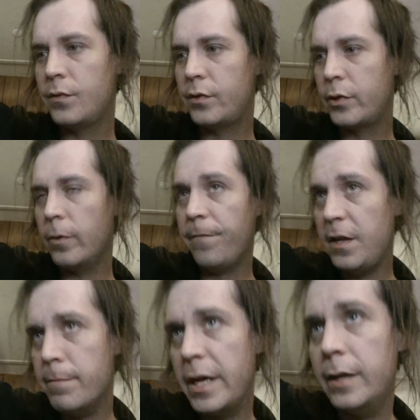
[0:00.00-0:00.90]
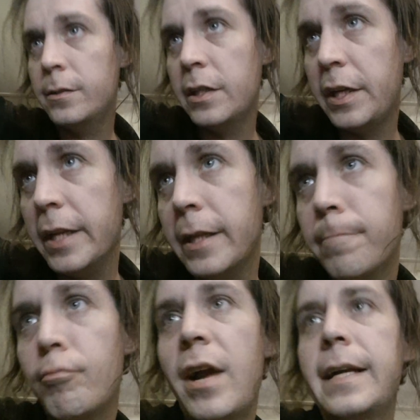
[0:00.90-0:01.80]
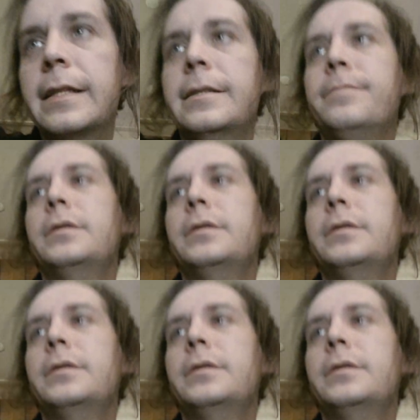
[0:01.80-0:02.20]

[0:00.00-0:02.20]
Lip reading: to a female and get them pregnant.